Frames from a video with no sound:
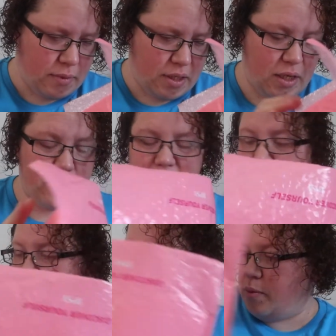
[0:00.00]
Alright,
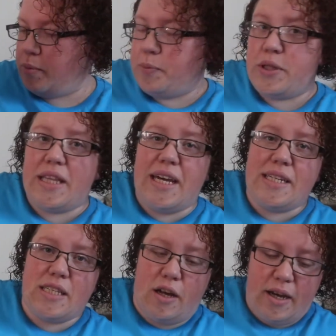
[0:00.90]
so put that
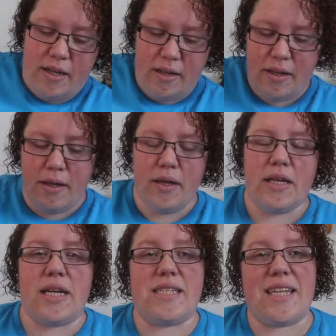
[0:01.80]
aside.
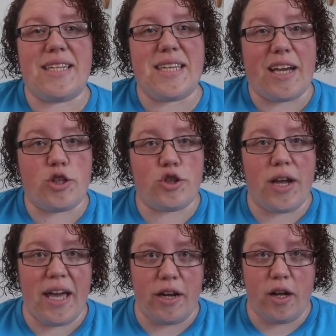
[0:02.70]
Because that's extra
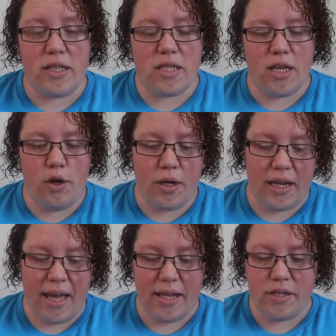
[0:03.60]
add-ons that you can
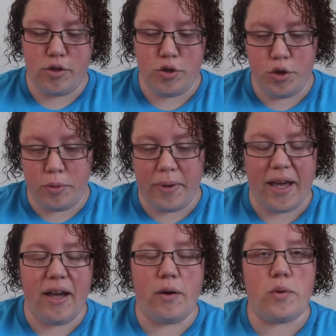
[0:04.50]
add to your
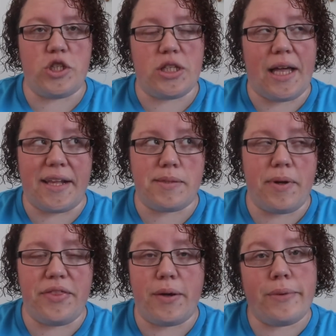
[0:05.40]
bag. Which last
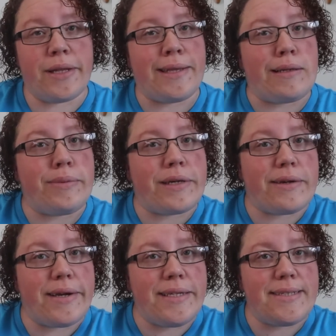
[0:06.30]
month I went a little bit
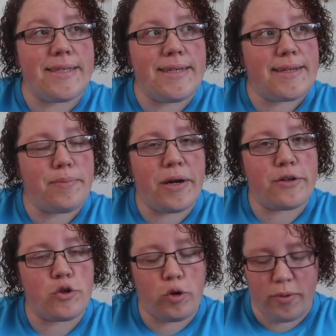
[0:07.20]
crazy compared
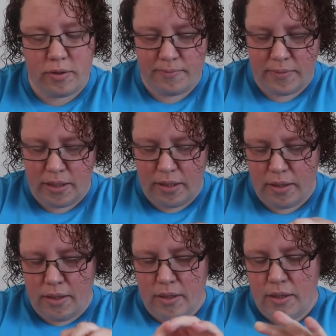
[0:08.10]
to normal.
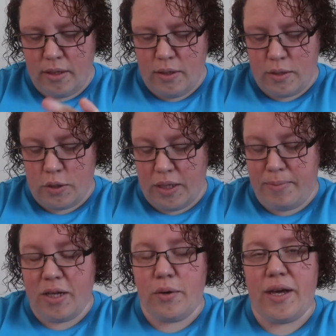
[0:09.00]
So let
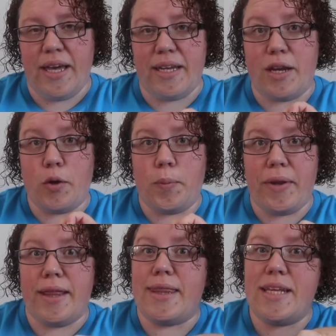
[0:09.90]
me go ahead and
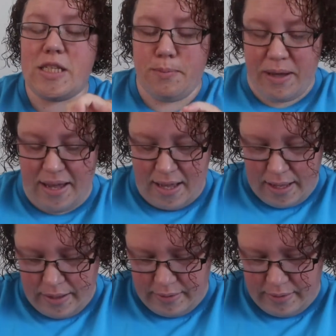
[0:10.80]
open this bag.